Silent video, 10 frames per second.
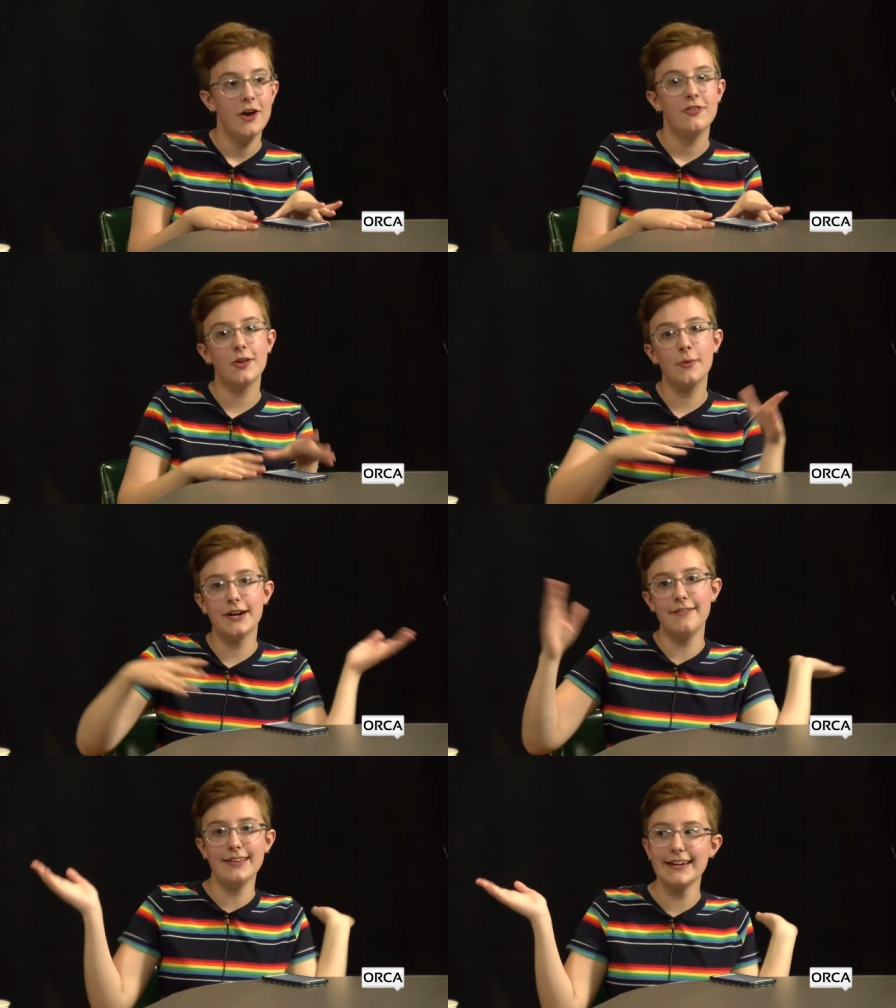so we
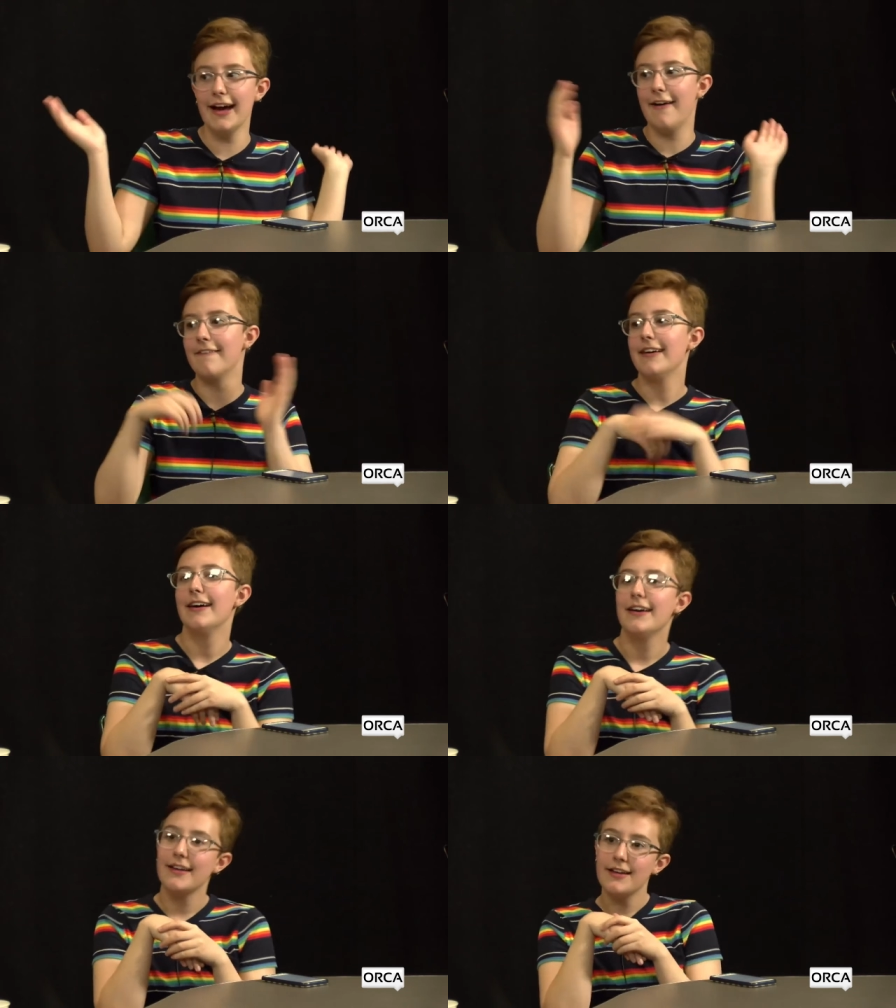don't really know.
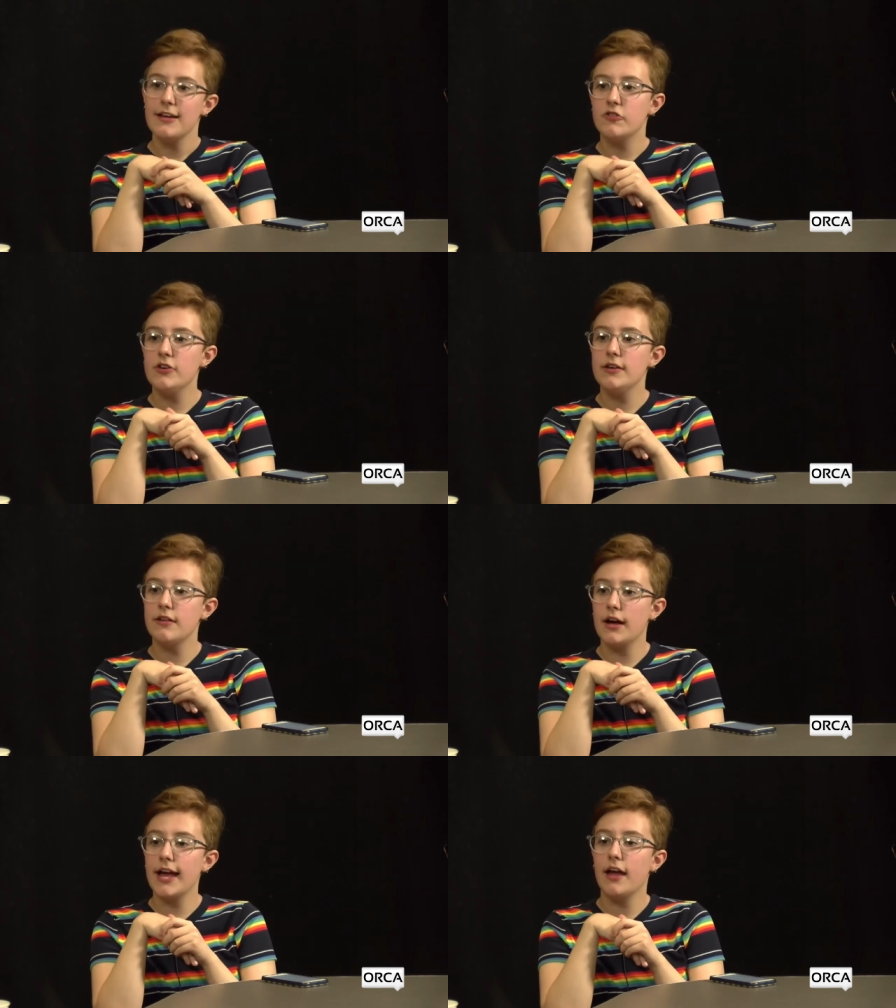She's
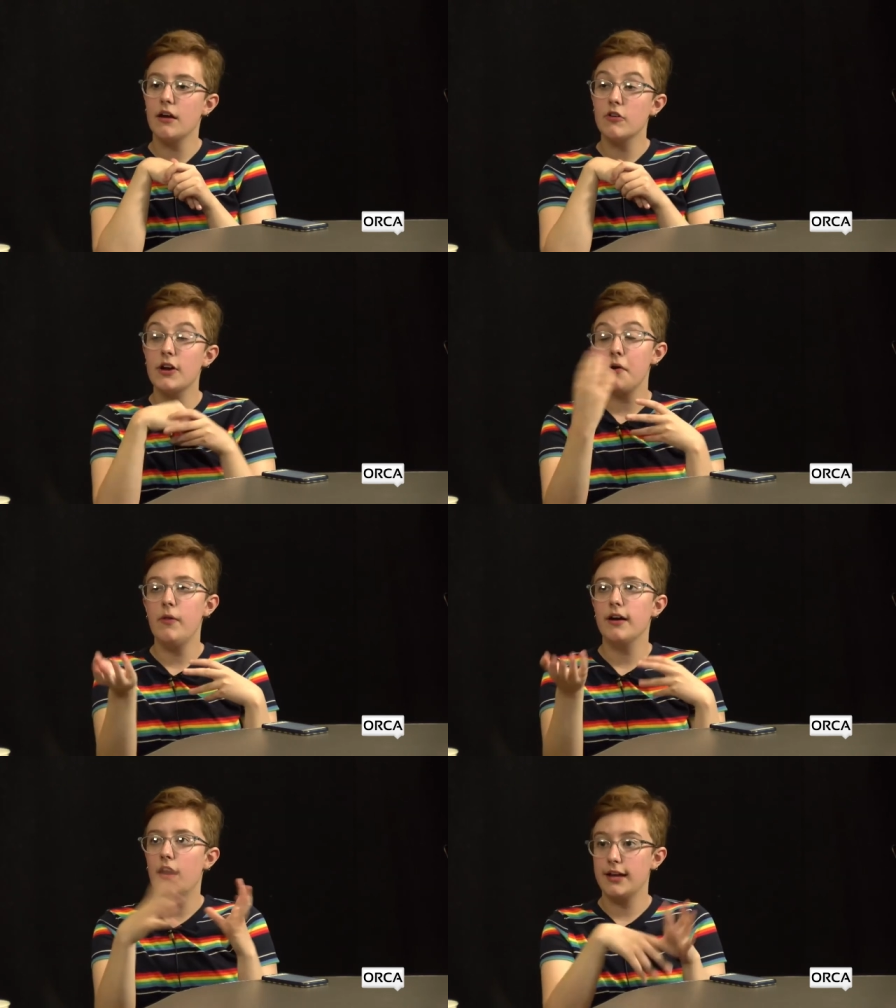again, J.K.
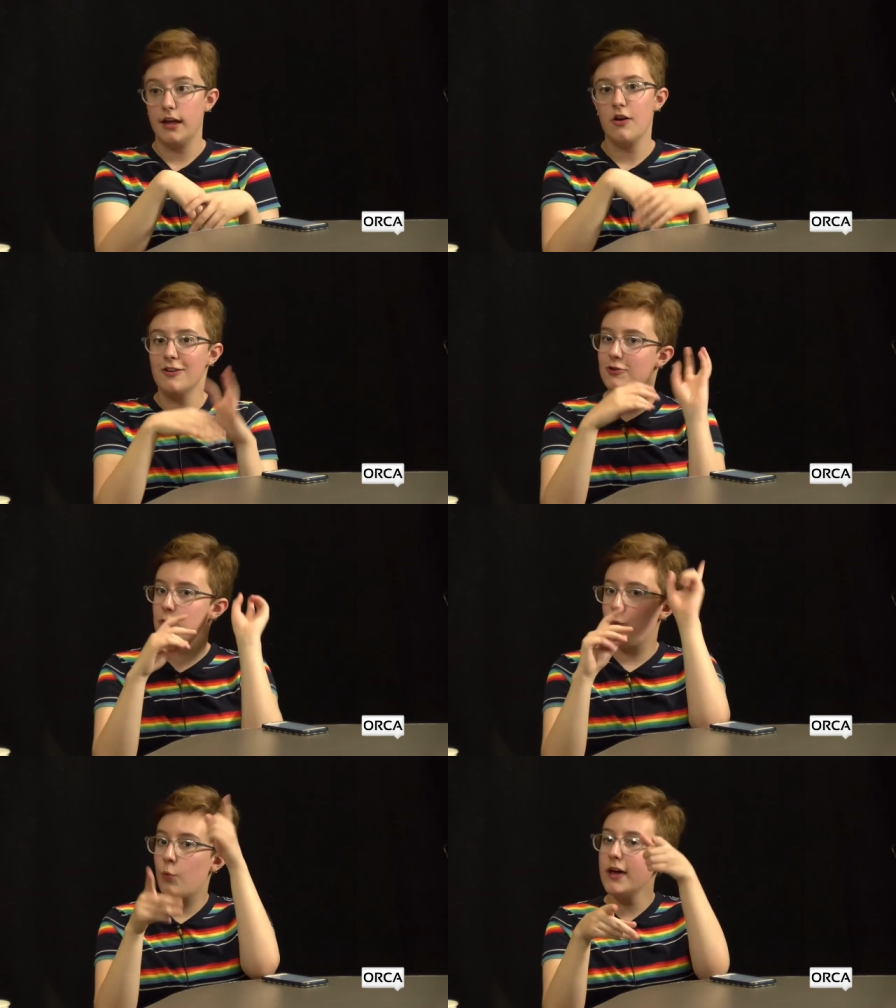Rowling again on
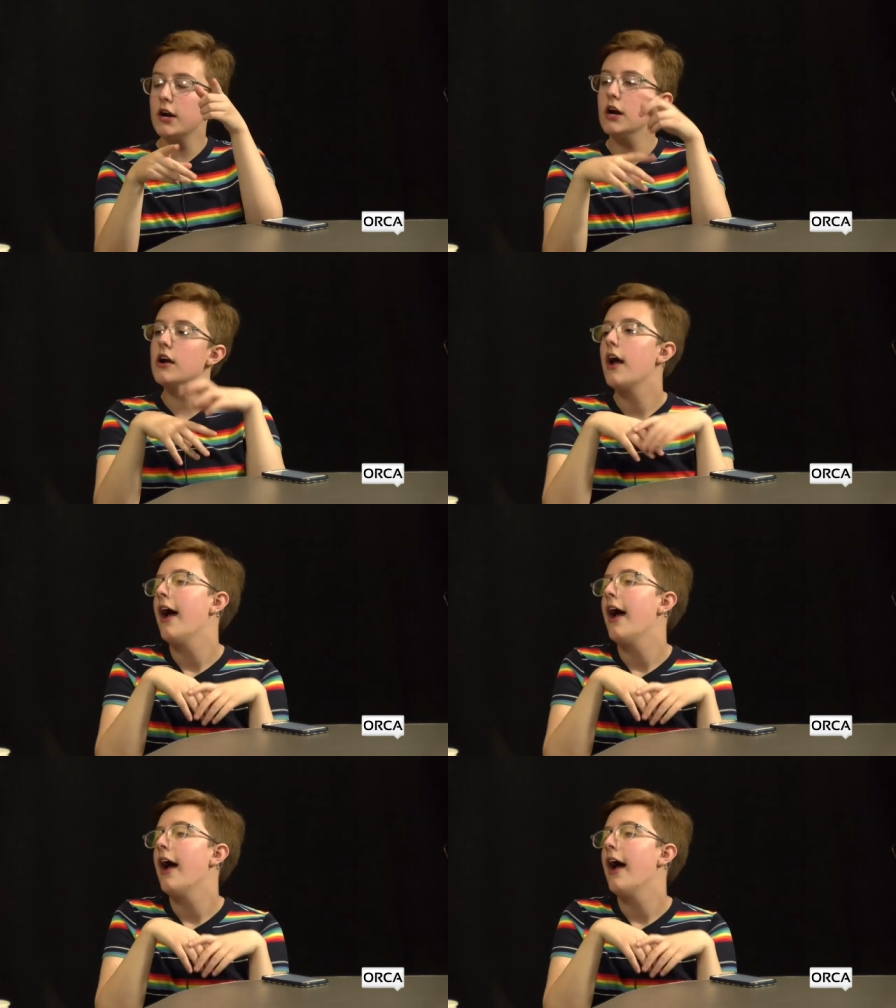Twitter